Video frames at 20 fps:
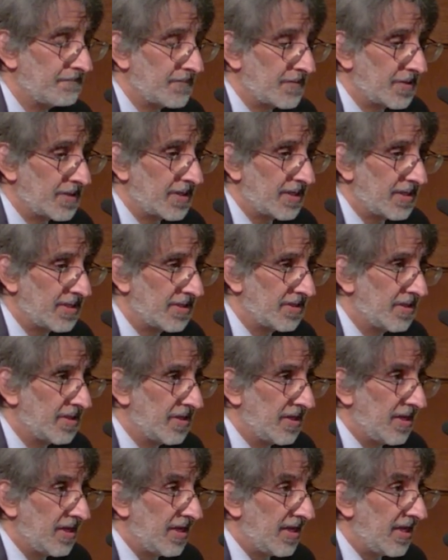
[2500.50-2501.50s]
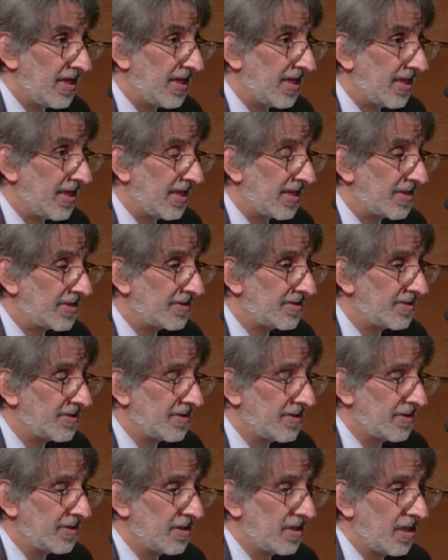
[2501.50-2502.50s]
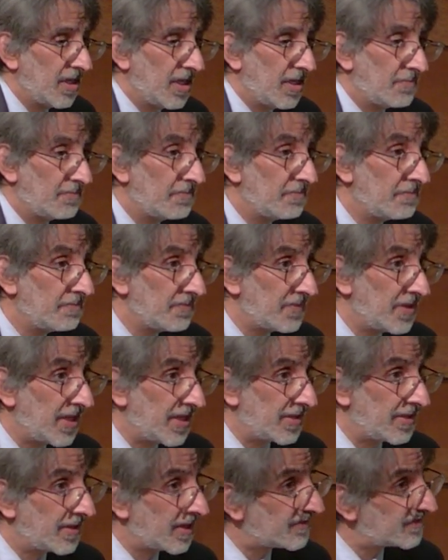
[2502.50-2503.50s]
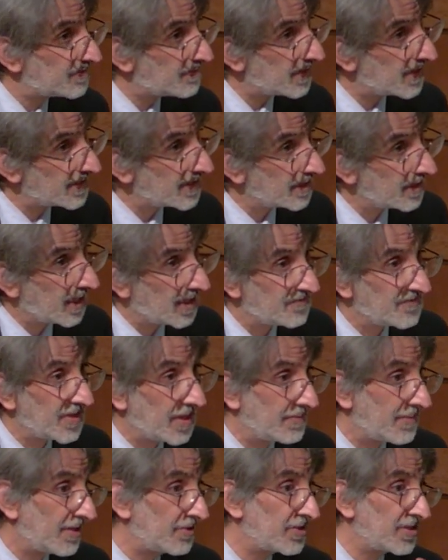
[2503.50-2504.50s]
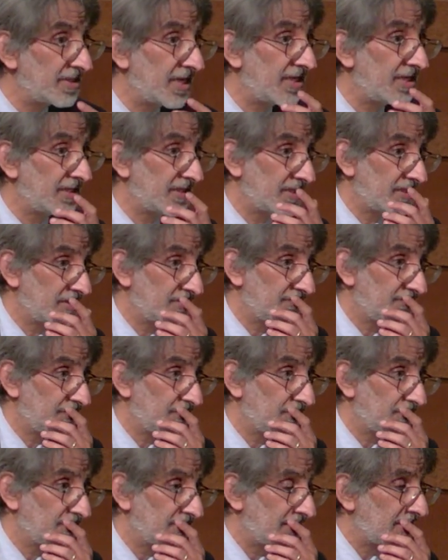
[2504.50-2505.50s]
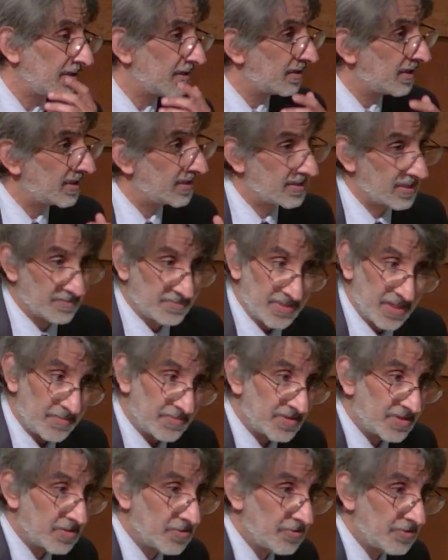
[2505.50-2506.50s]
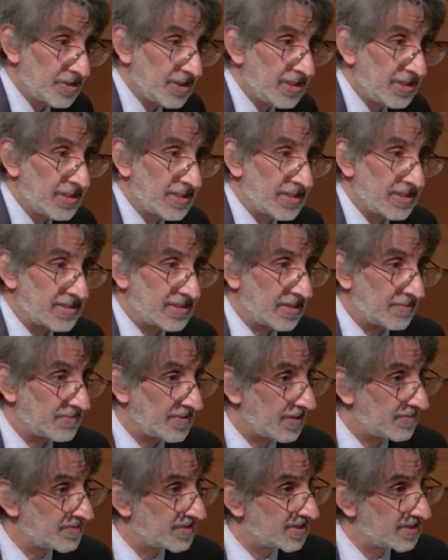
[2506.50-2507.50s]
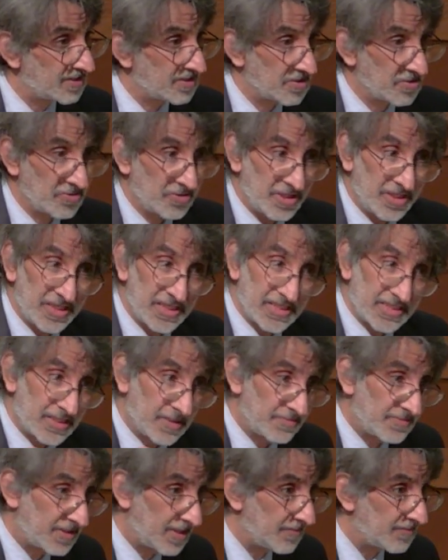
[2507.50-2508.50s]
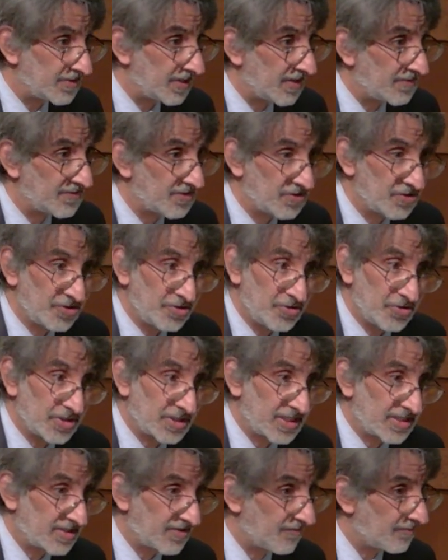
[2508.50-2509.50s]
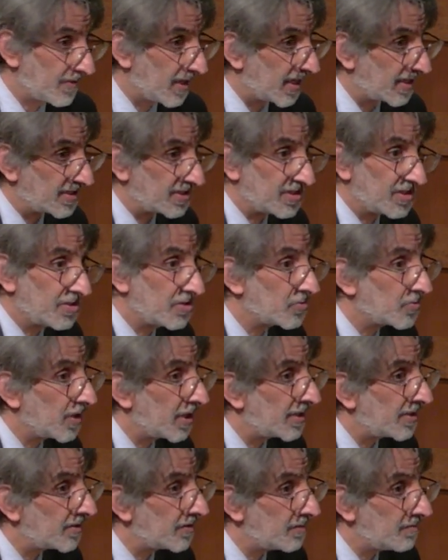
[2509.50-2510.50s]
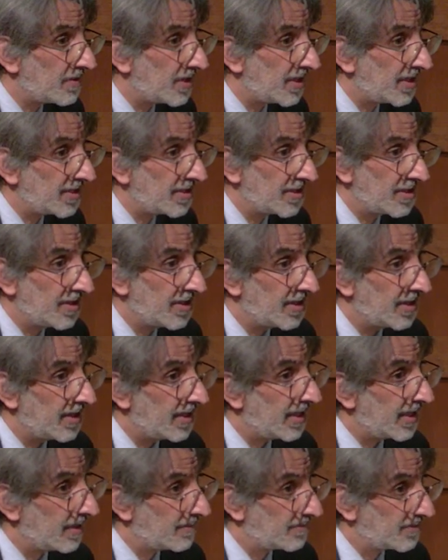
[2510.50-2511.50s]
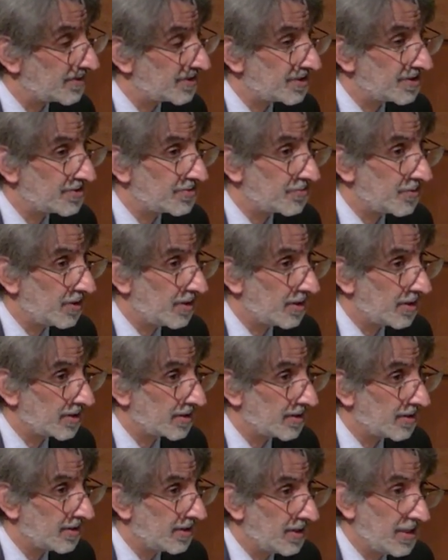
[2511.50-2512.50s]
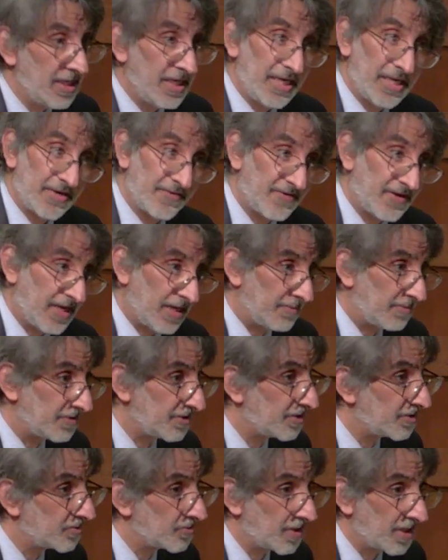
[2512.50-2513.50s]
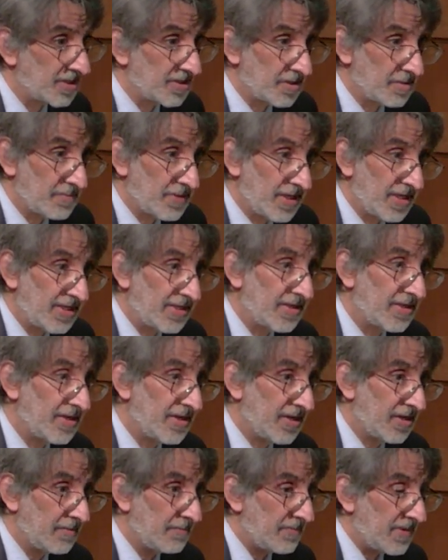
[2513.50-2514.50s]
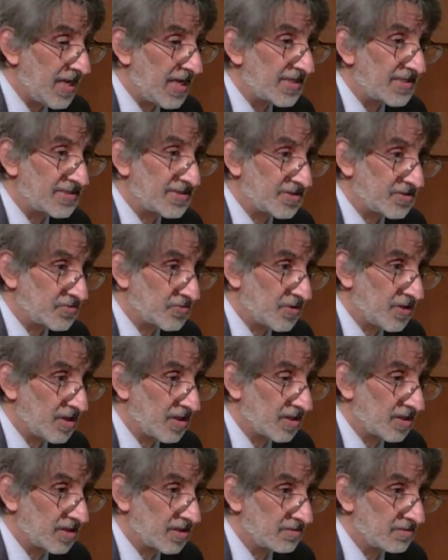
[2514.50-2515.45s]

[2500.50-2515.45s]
Okay. And um, and I spent a lifetime now studying these folks, and they sometimes agreed and they sometimes disagreed, and sometimes you have to choose because if Madison is right on the bank, Hamilton's wrong. And if Hamilton's right on the bank, Madison's wrong.